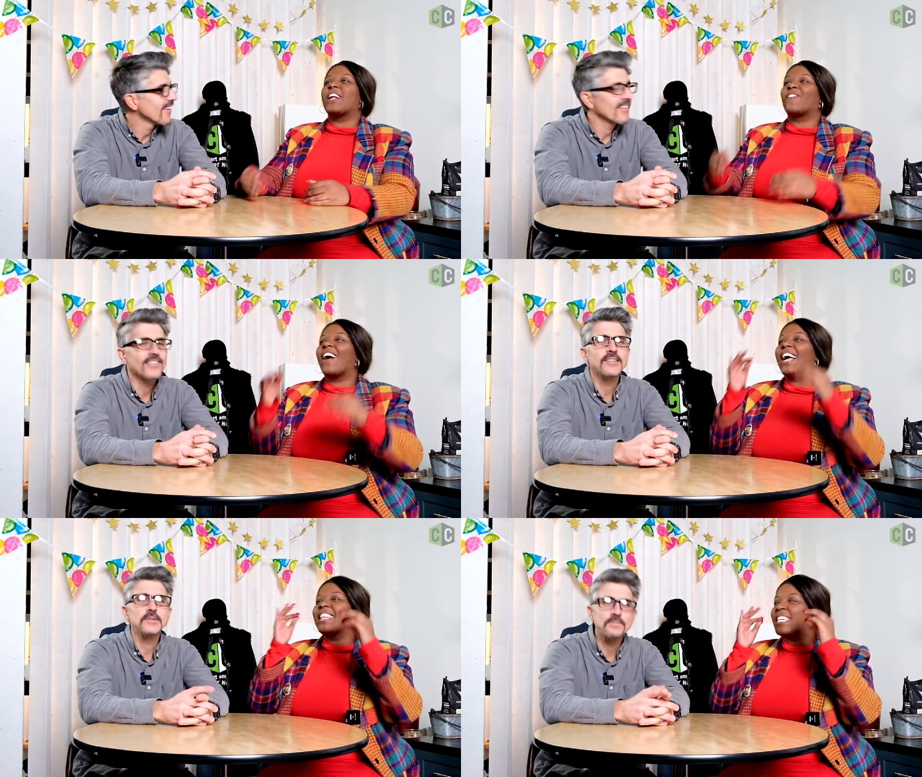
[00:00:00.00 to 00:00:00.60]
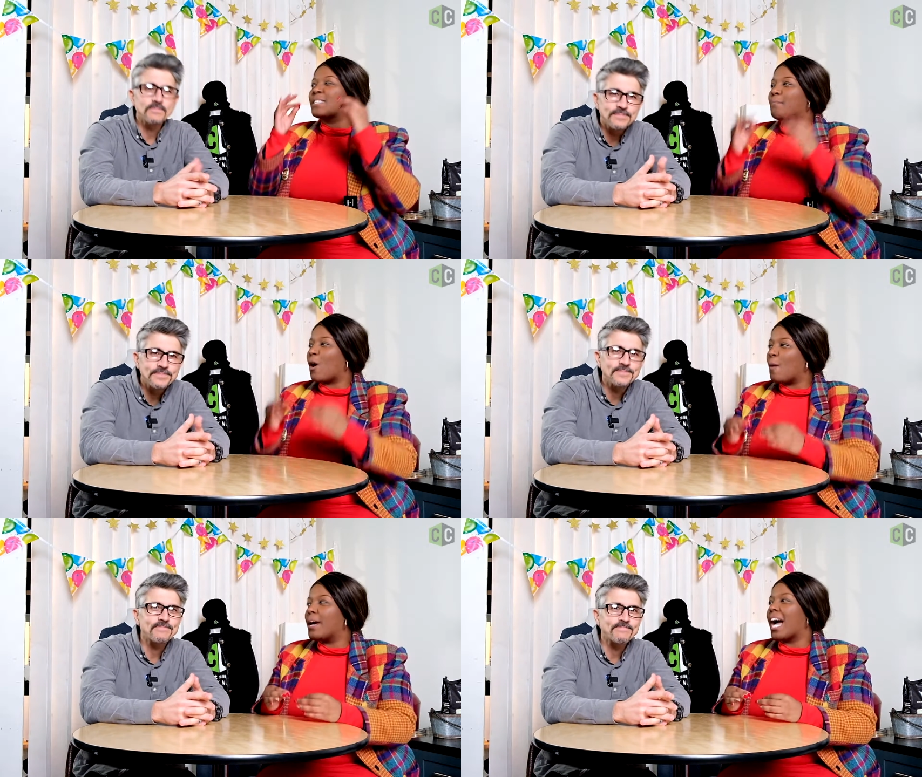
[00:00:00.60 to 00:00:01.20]
Speaker 1: and right mm. at this
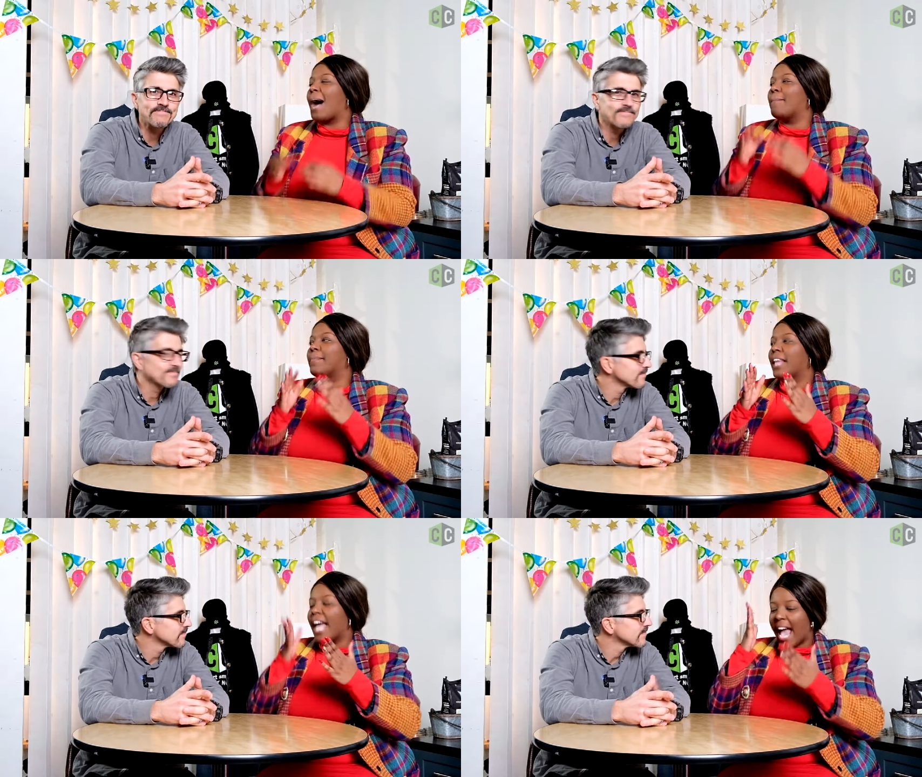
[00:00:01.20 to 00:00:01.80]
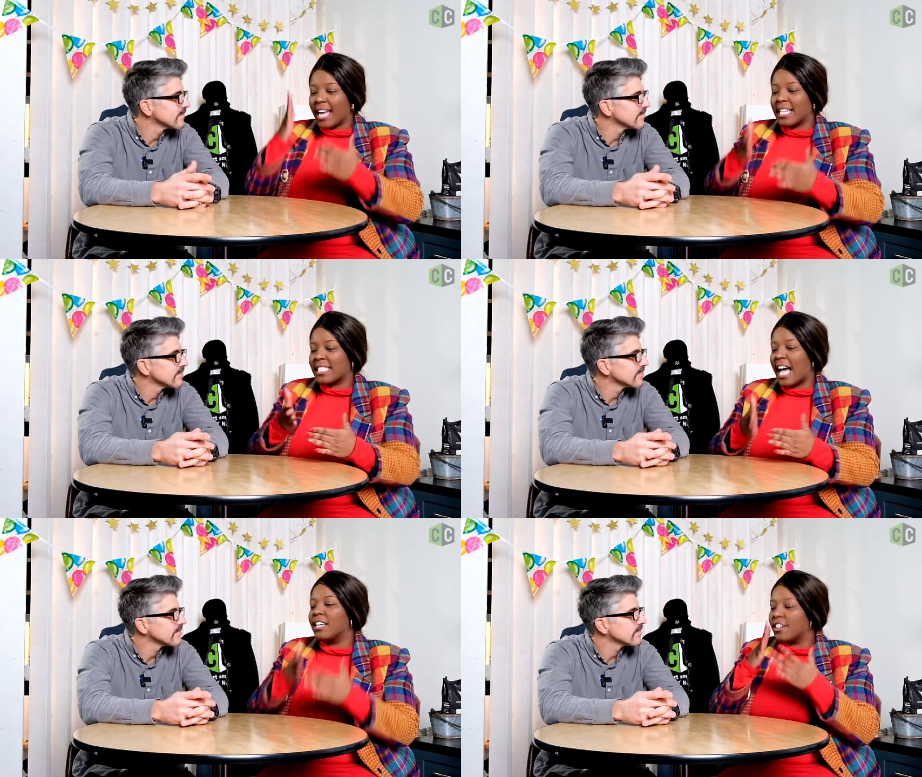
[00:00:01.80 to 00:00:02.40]
moment I'm at a
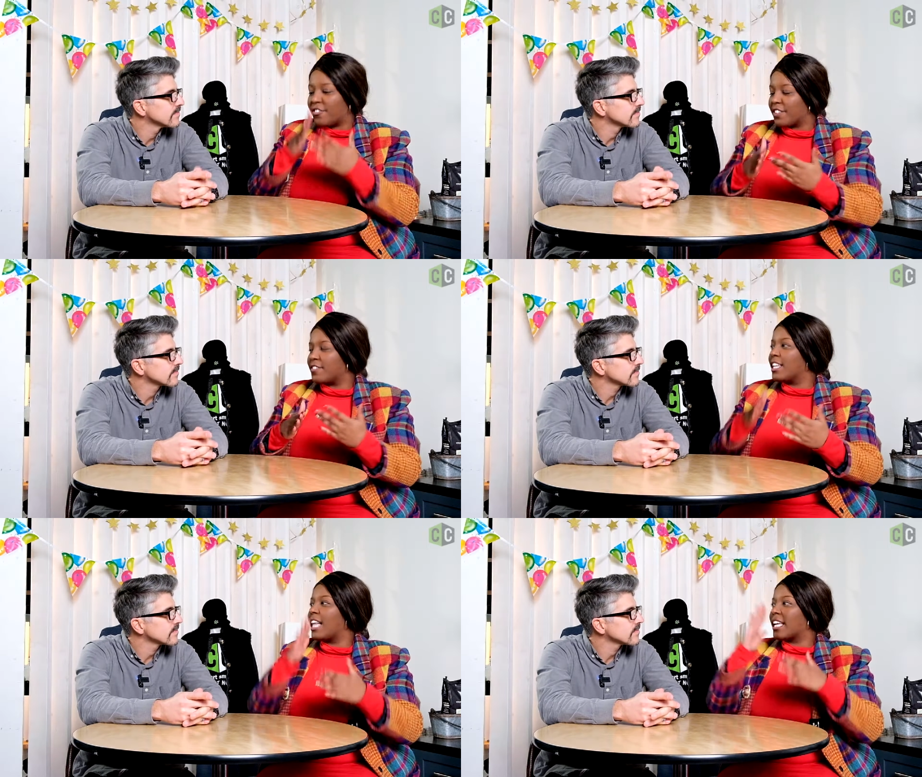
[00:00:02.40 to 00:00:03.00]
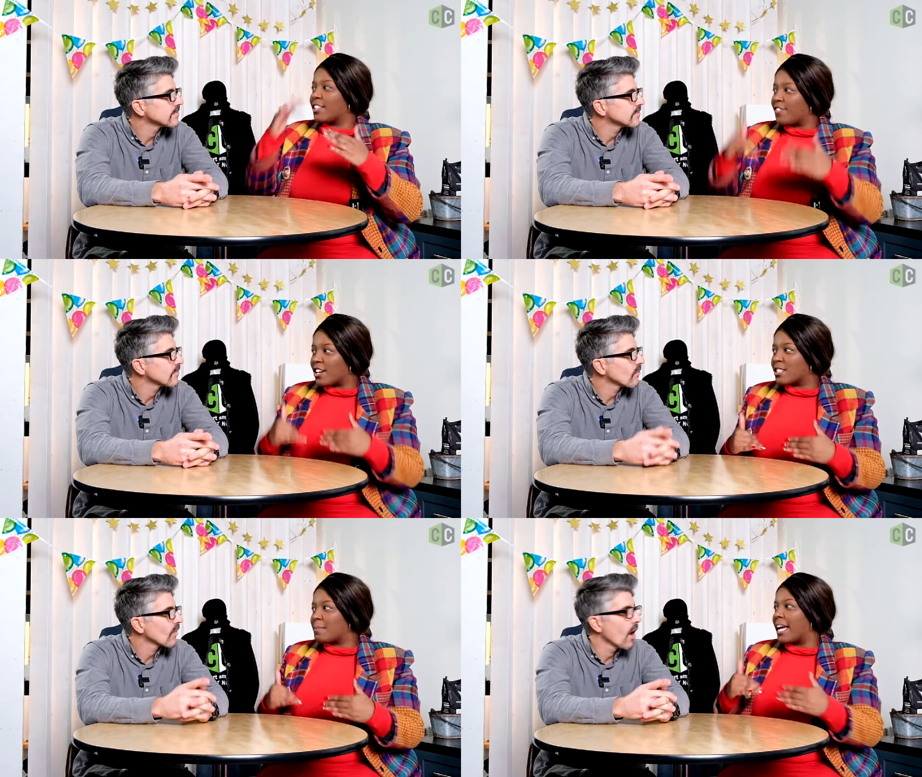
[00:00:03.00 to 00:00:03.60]
solid fifty, like the
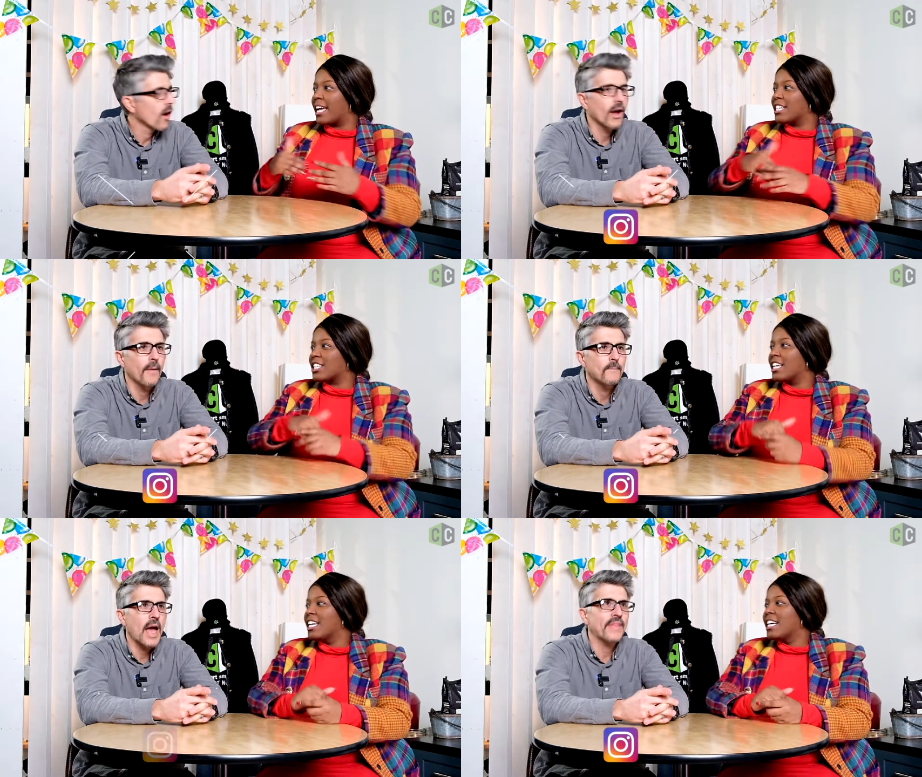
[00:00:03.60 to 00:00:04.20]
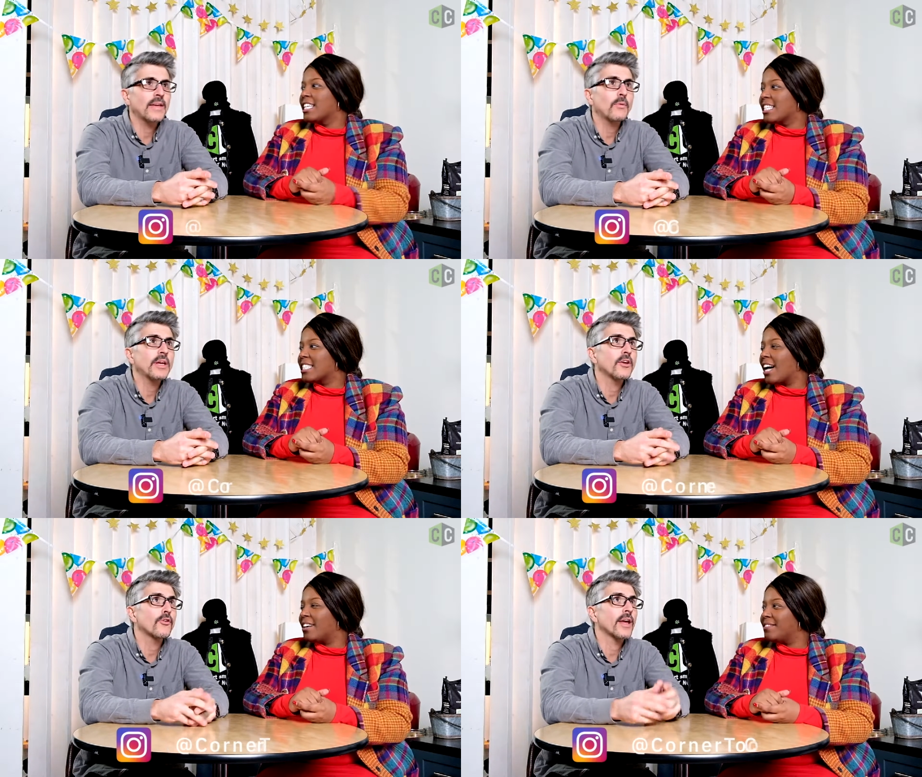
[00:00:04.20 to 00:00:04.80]
first page. Okay, I think
Speaker 2: we
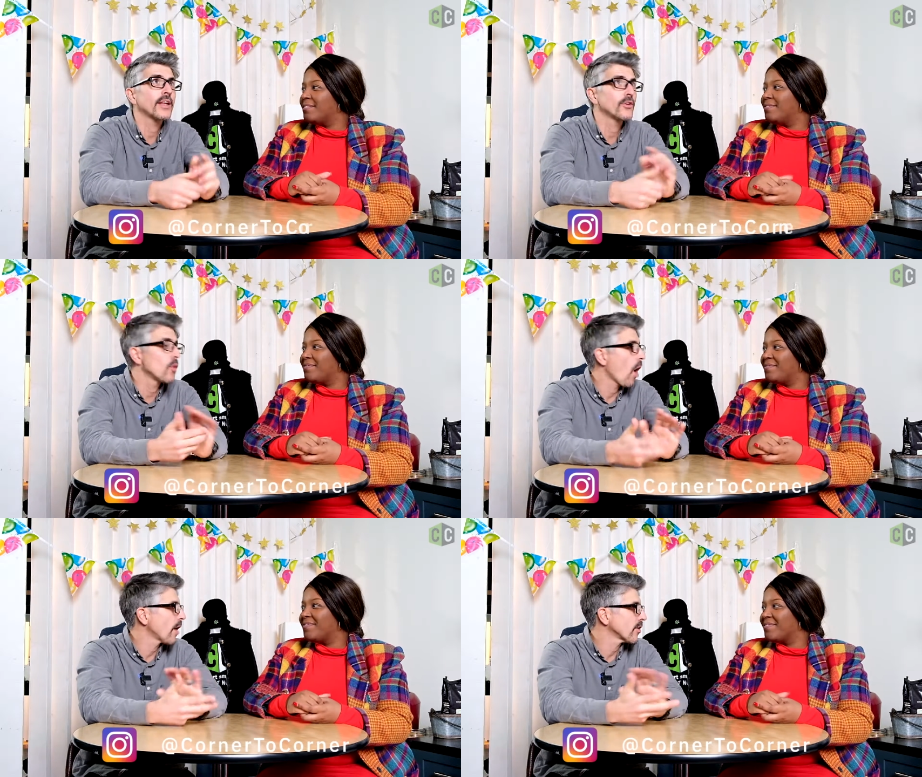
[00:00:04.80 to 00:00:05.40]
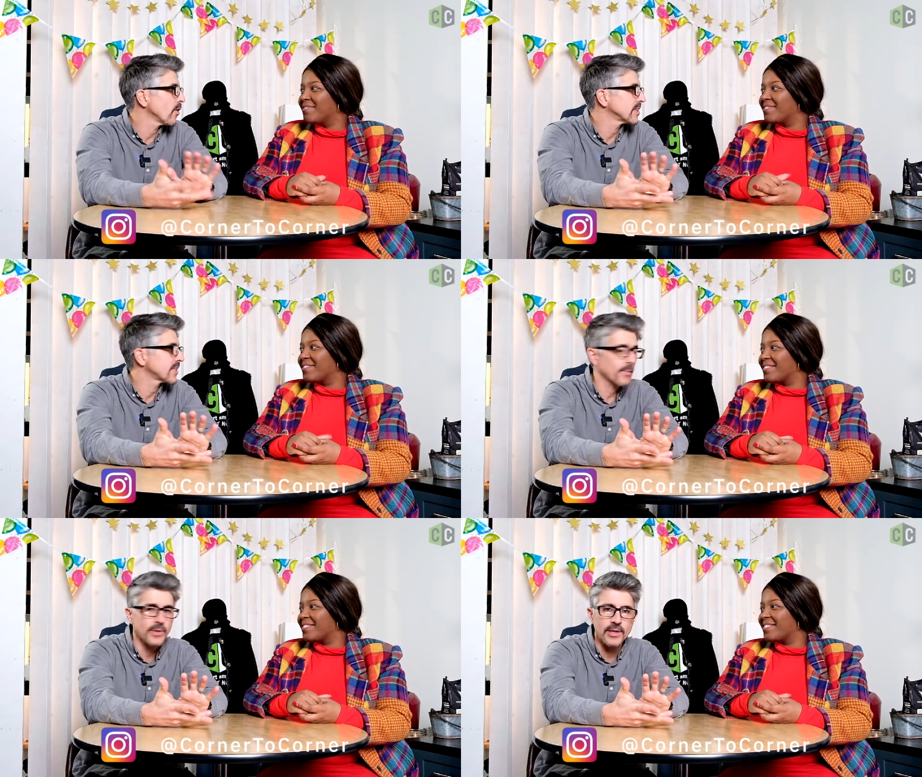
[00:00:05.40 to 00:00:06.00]
can so. create a new ongoing
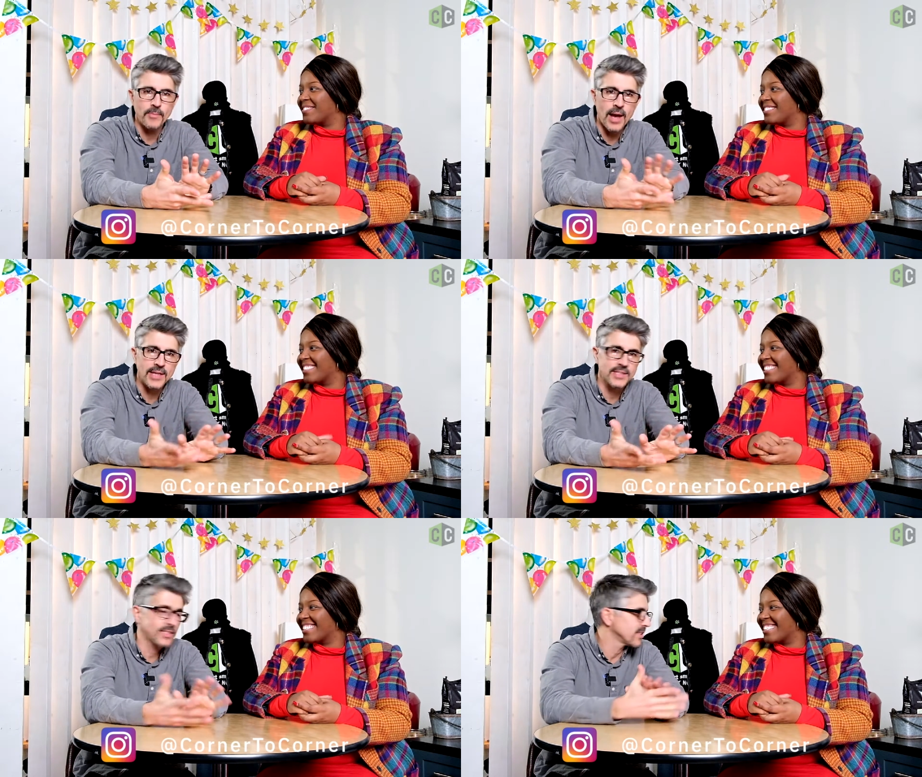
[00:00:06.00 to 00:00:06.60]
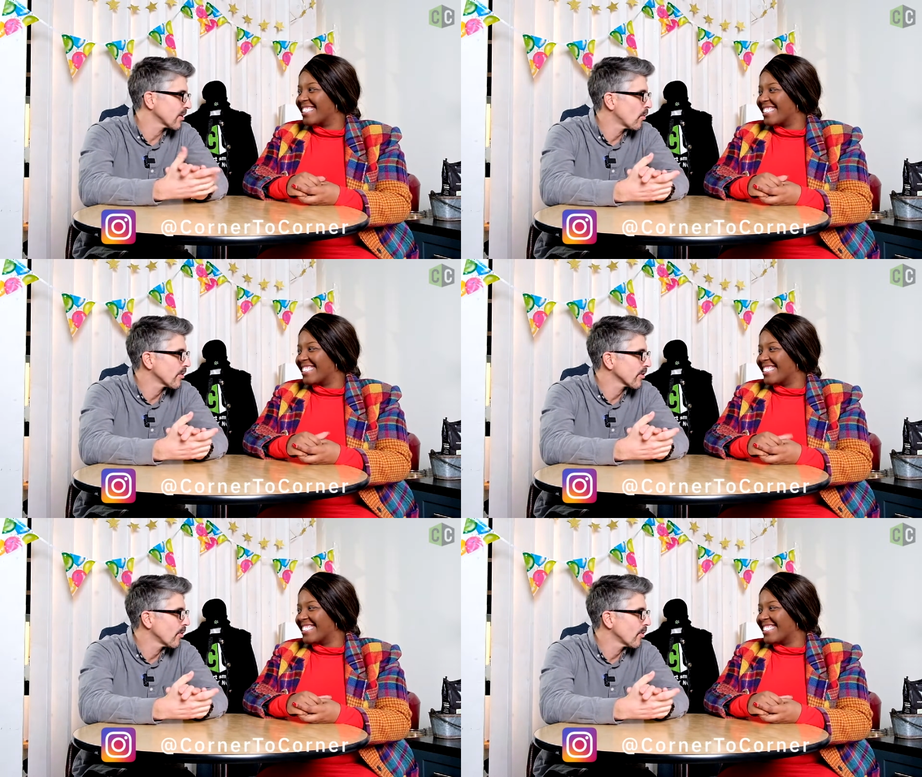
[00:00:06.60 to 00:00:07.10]
segment of behind the scenes at Corner to